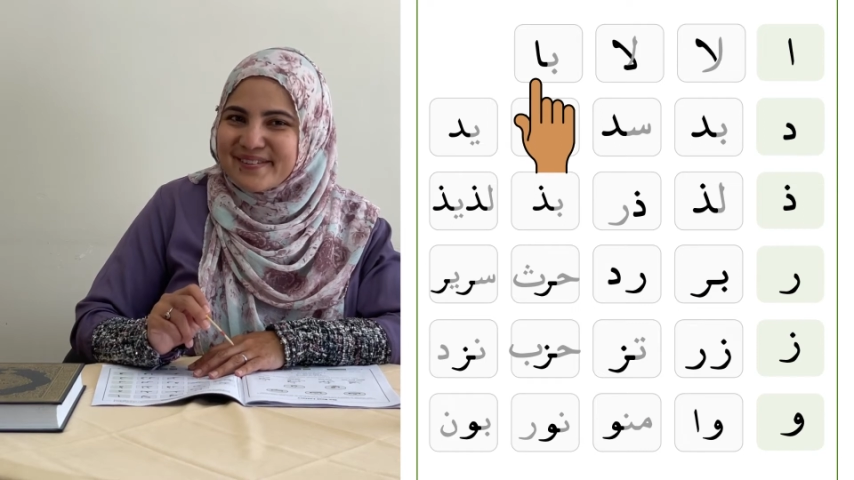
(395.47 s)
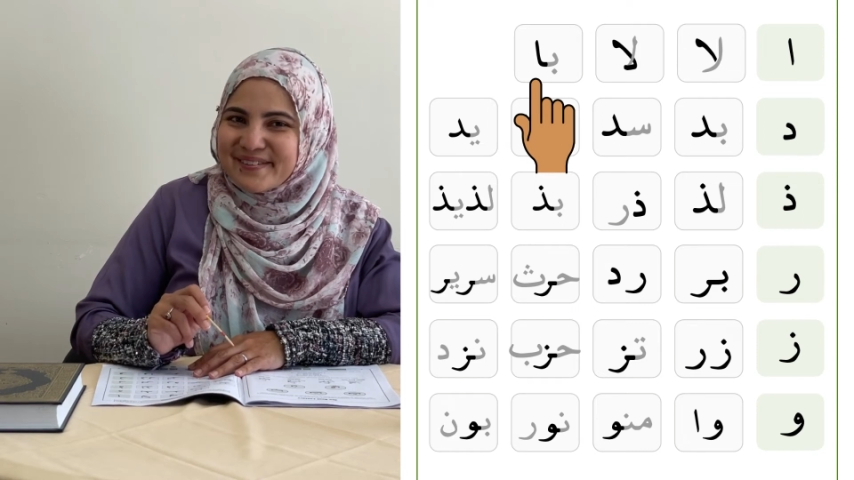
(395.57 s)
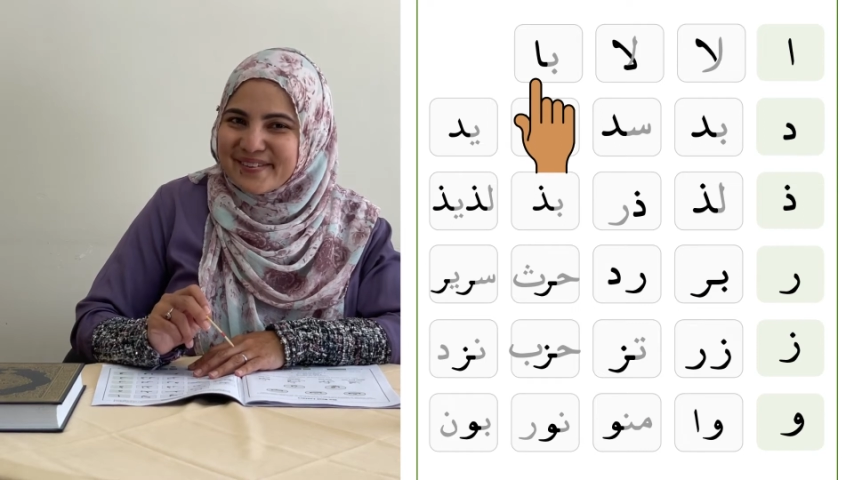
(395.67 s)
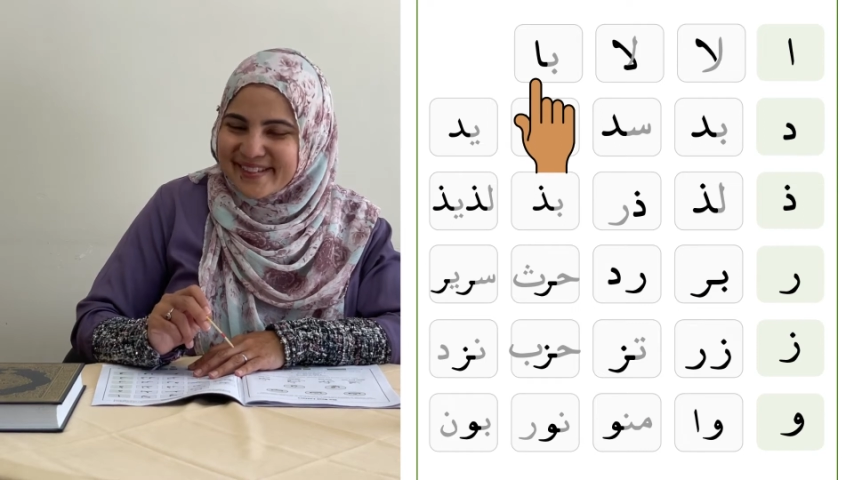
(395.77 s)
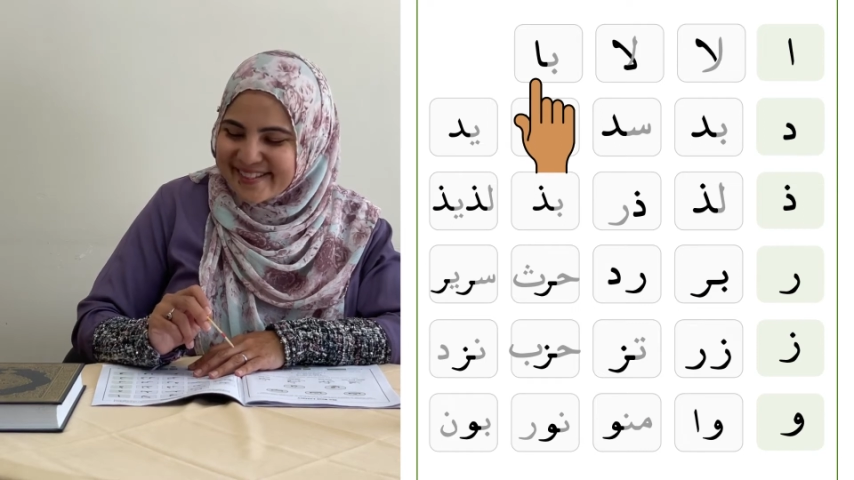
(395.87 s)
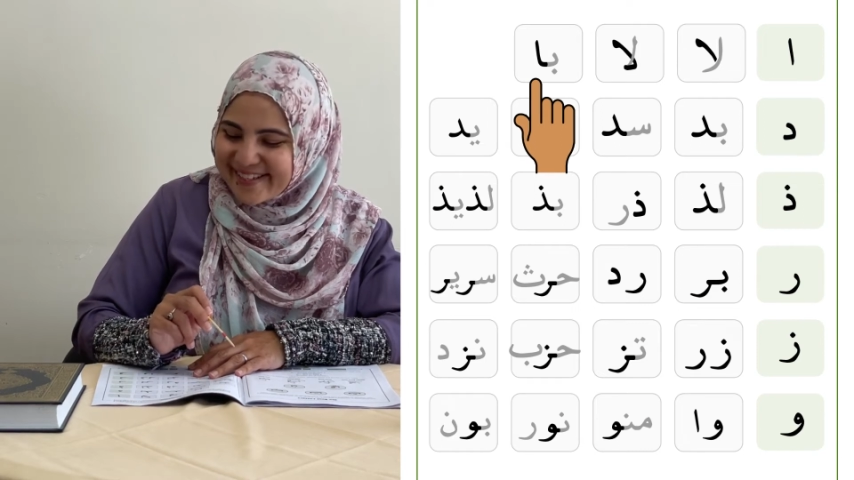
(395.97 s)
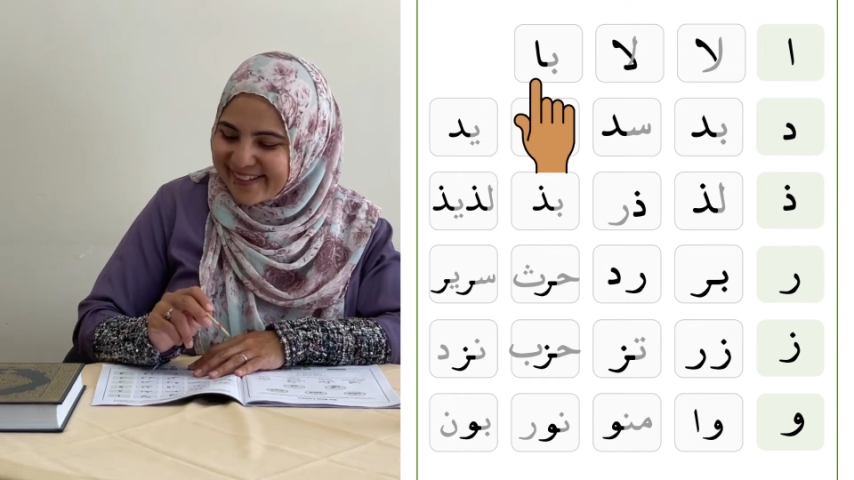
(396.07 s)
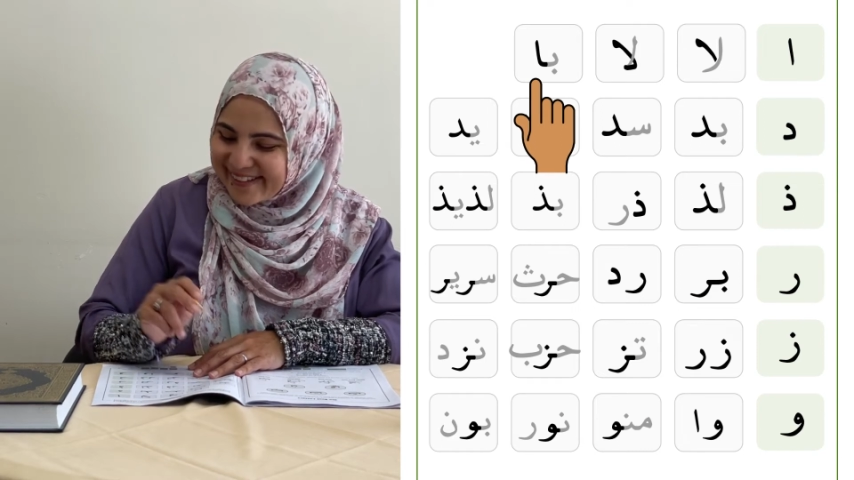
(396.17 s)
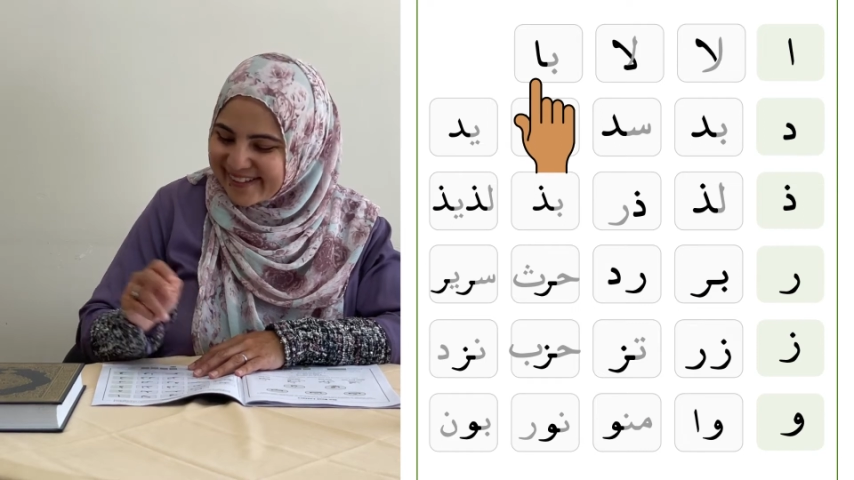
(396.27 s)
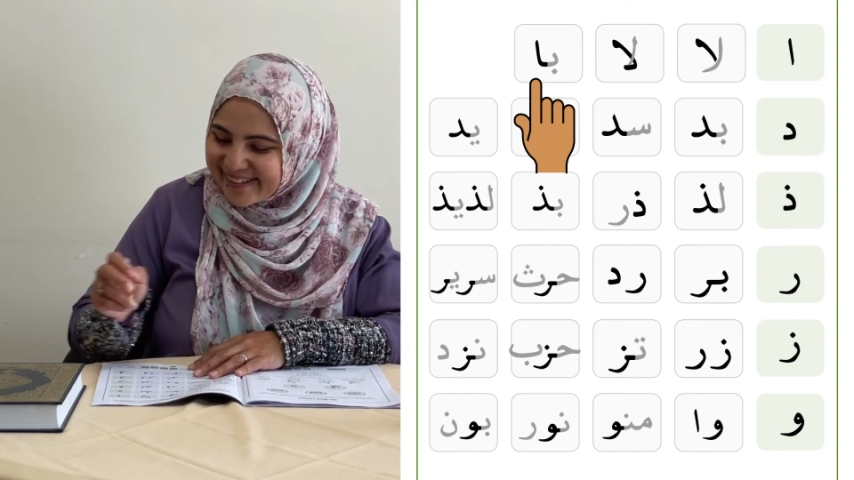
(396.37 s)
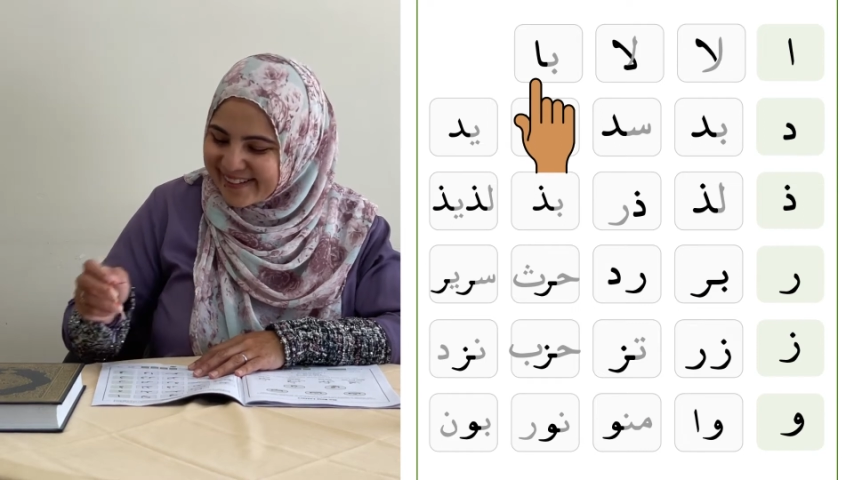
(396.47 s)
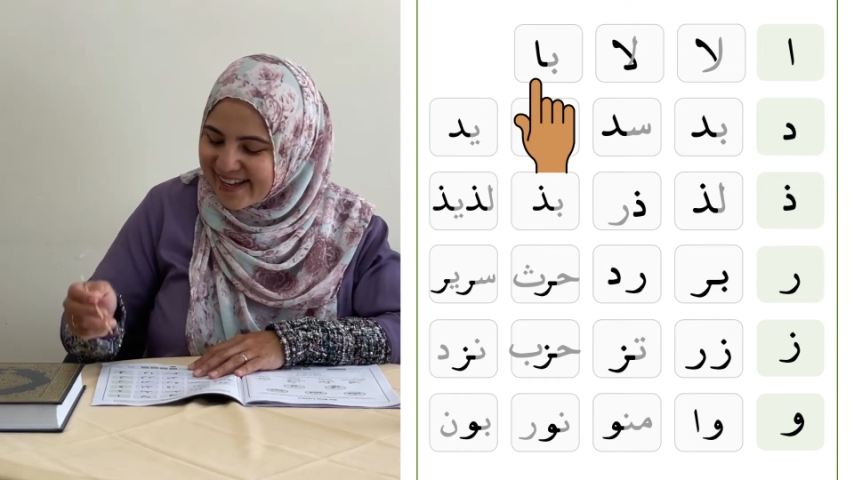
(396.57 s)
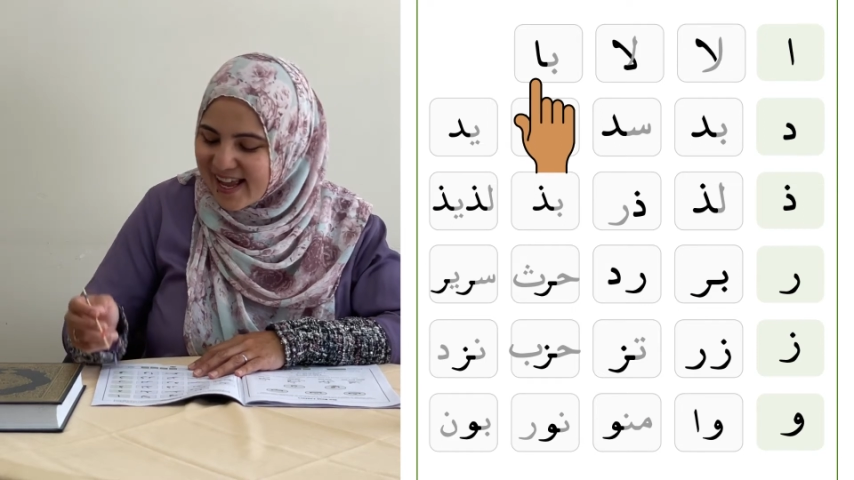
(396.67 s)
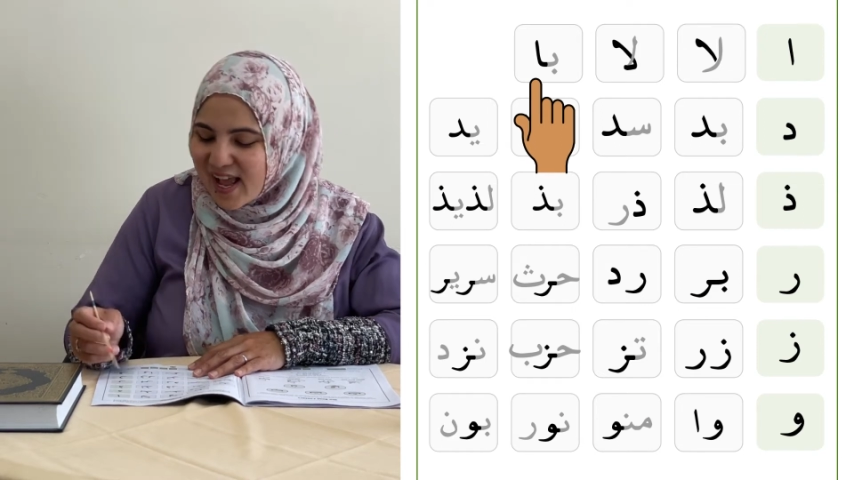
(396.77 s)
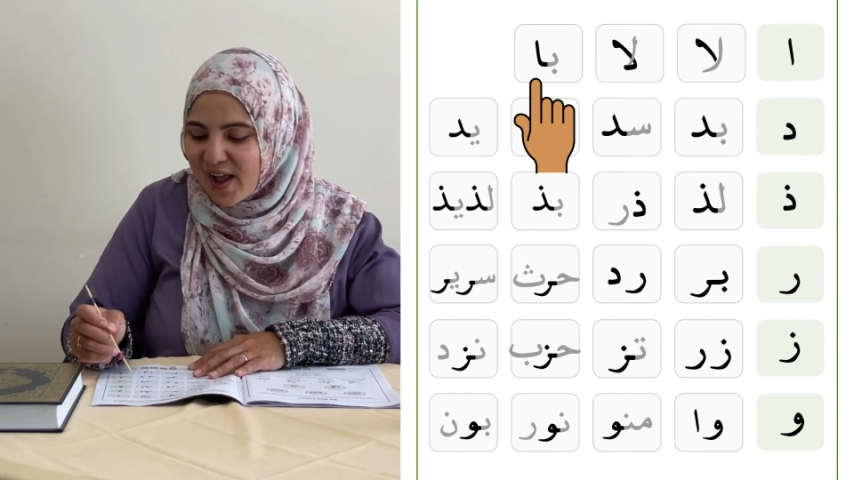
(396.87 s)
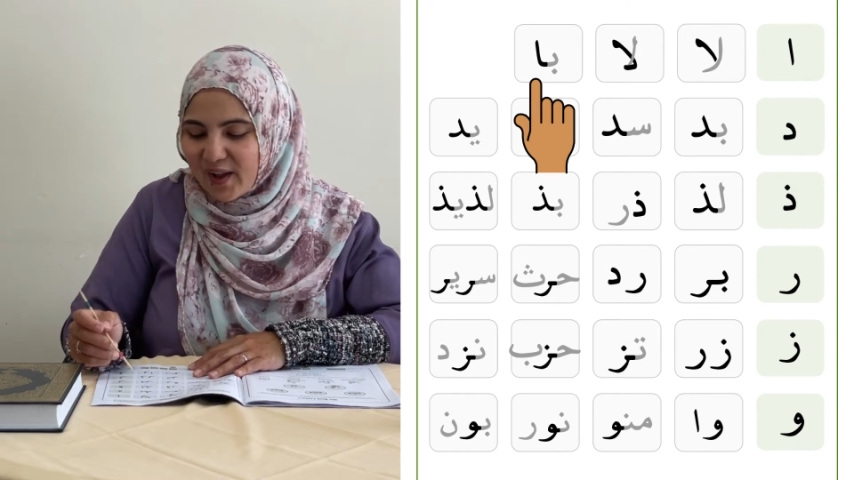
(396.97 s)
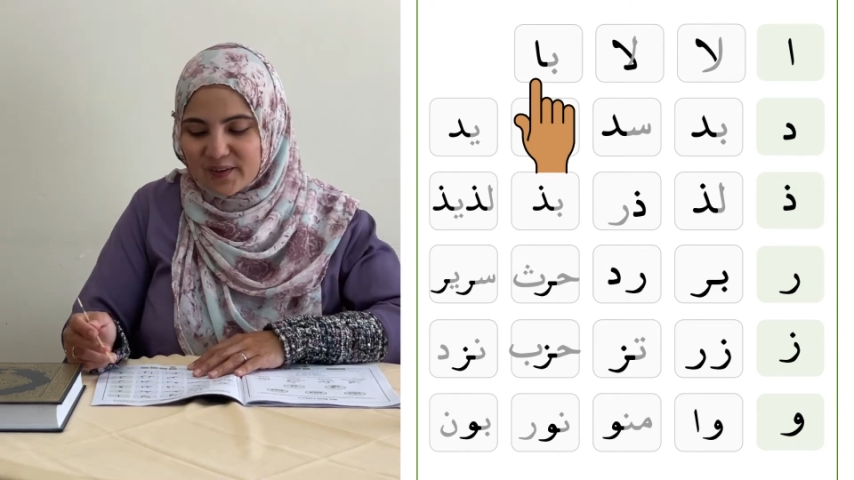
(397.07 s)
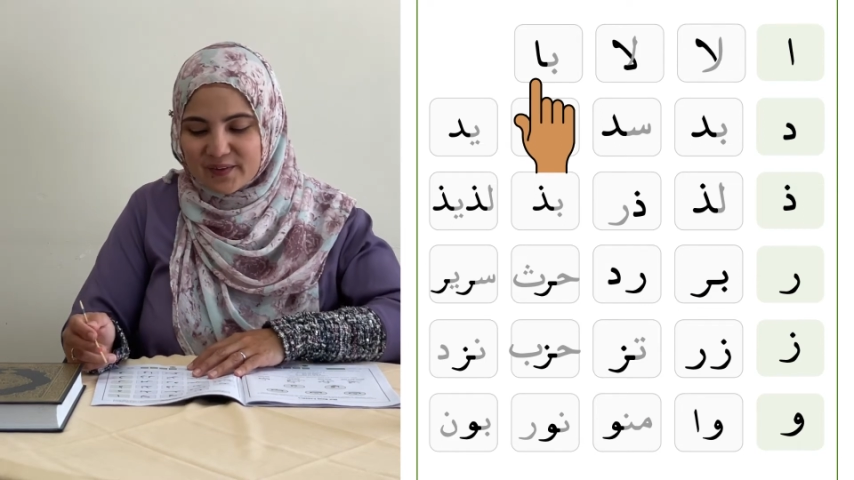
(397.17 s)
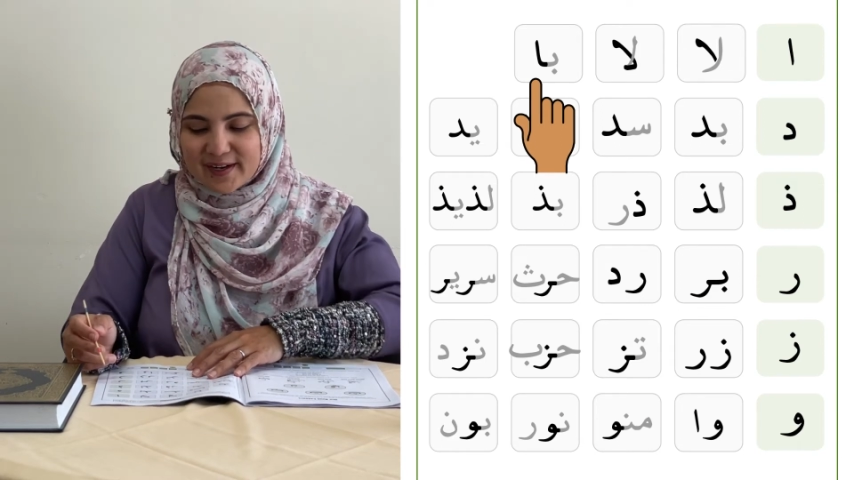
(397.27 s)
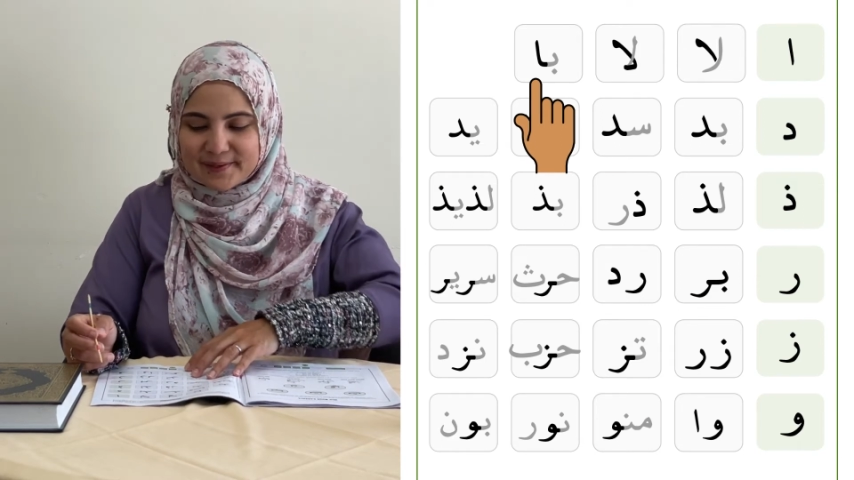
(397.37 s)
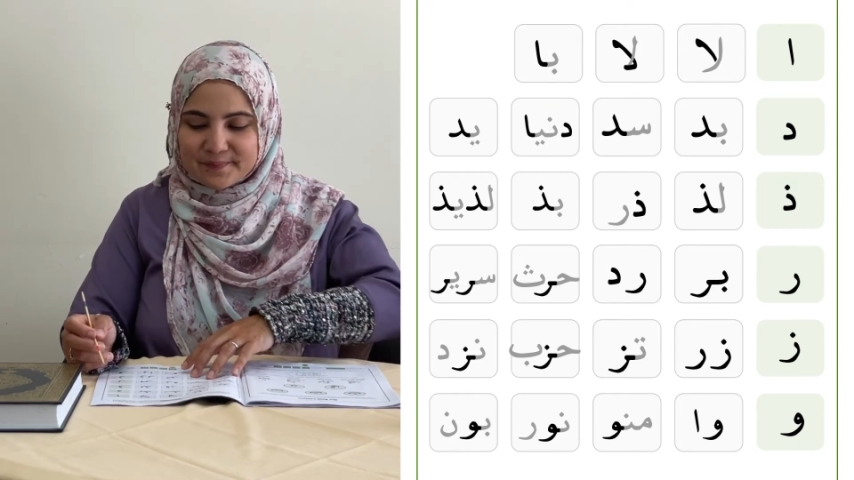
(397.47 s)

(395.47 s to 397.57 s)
Well done. All right.